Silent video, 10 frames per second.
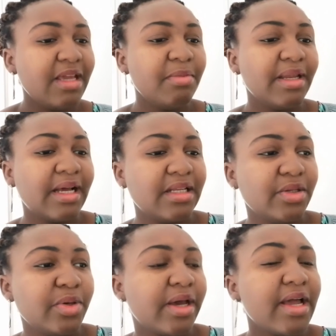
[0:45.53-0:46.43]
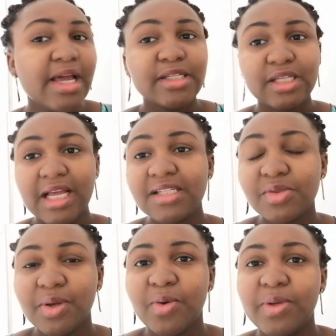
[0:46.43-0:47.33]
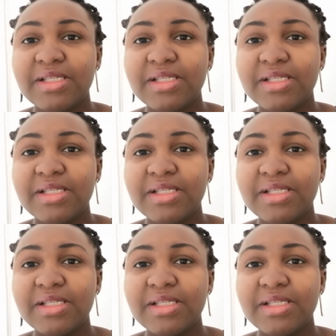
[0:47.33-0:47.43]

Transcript: Amen. Hallelujah. So last week,